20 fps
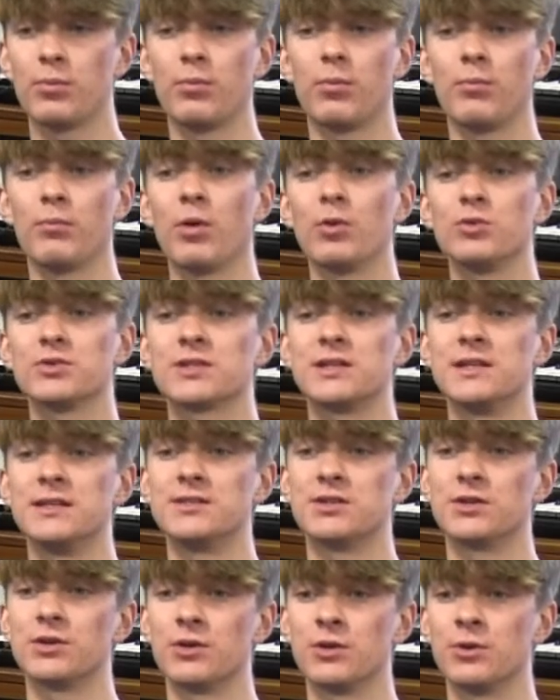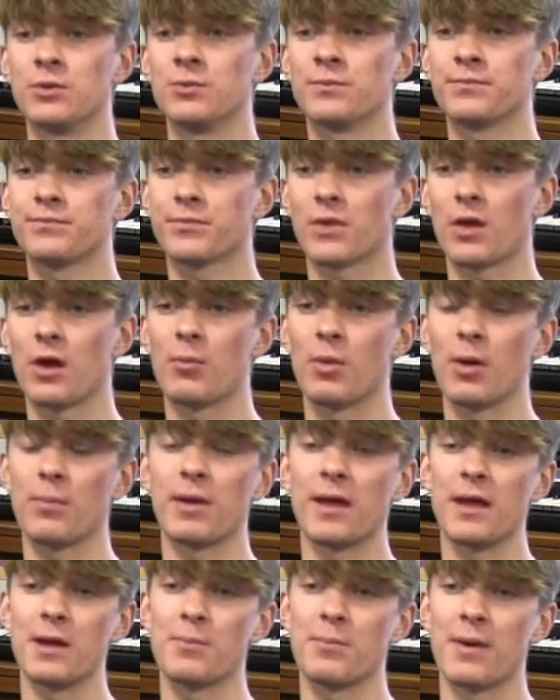mostly do, I
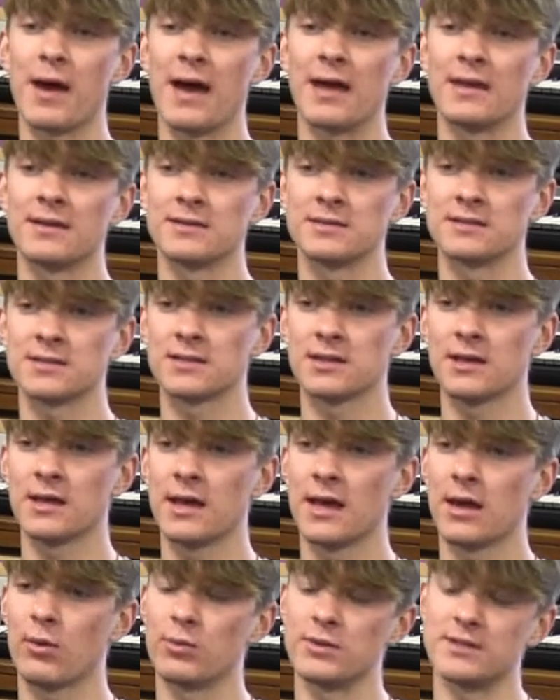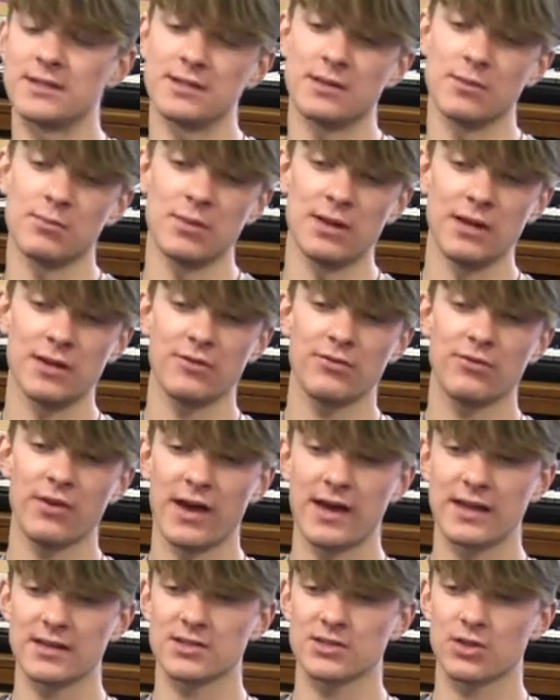play in a band, and we did the mini
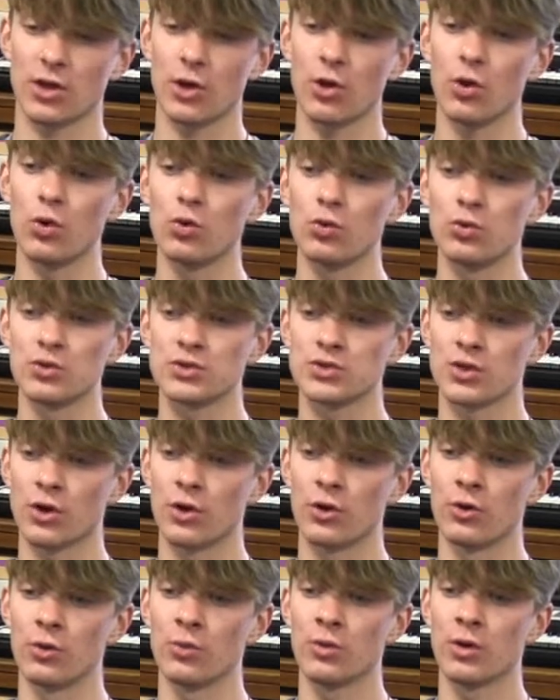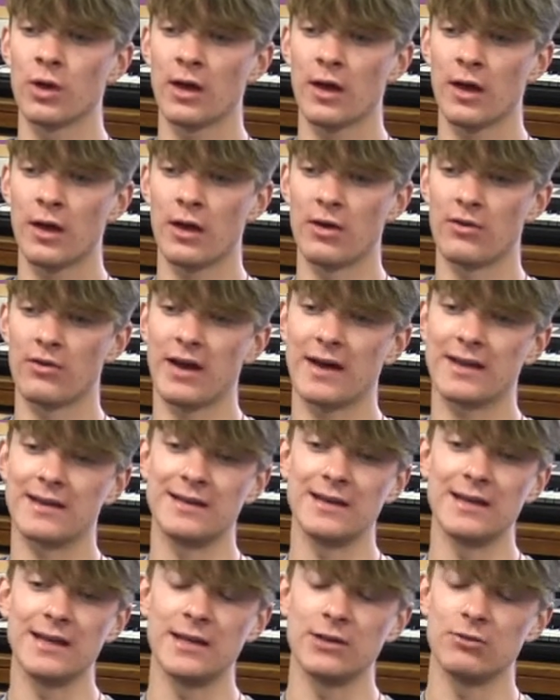fest. I also have
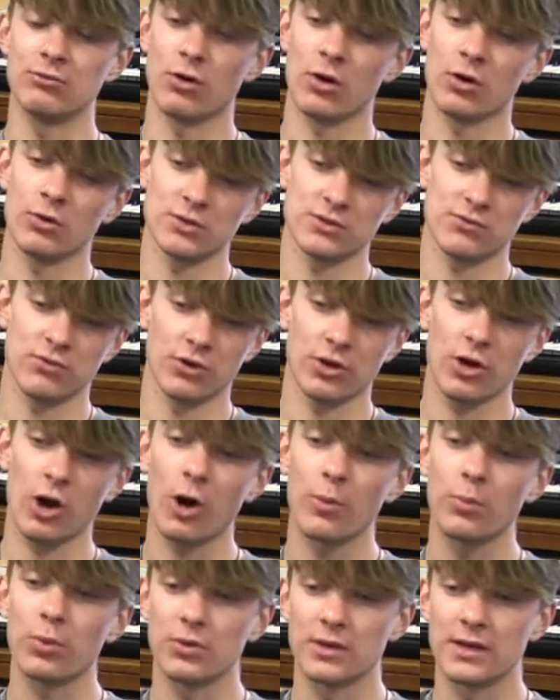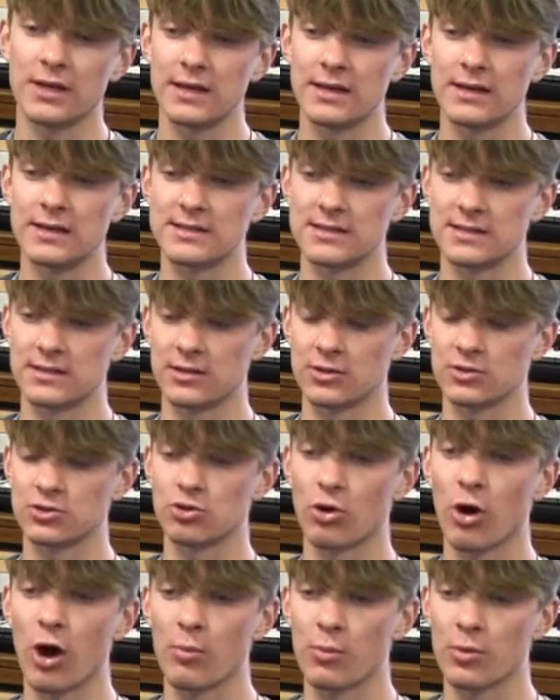had lead roles for a couple years in the
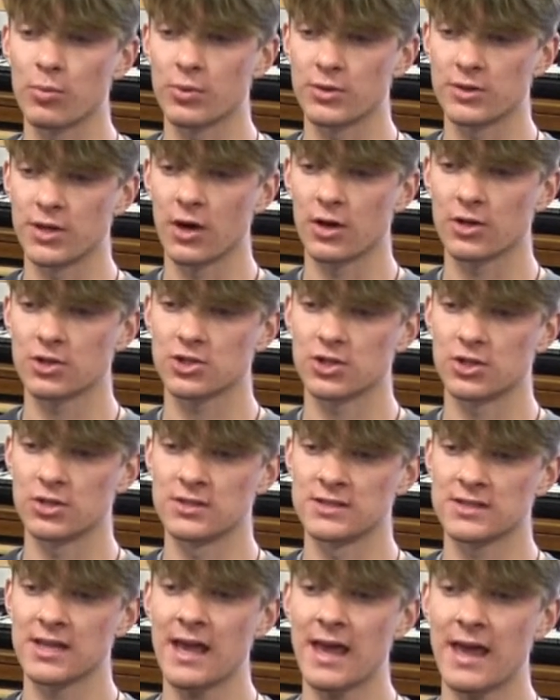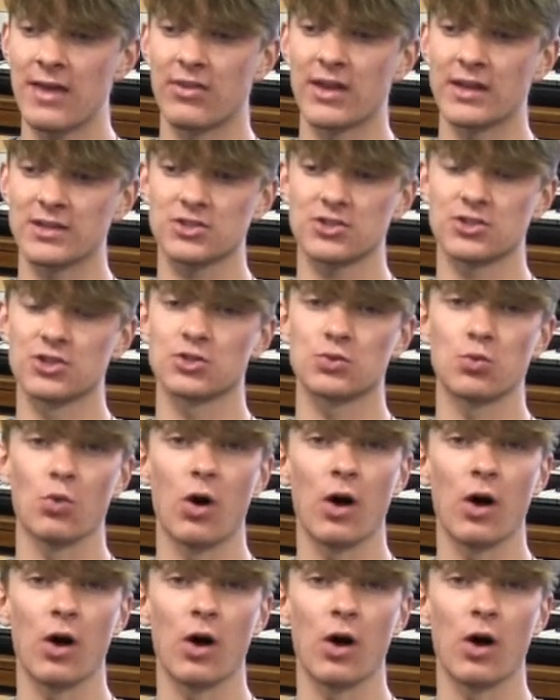drama productions. That's just what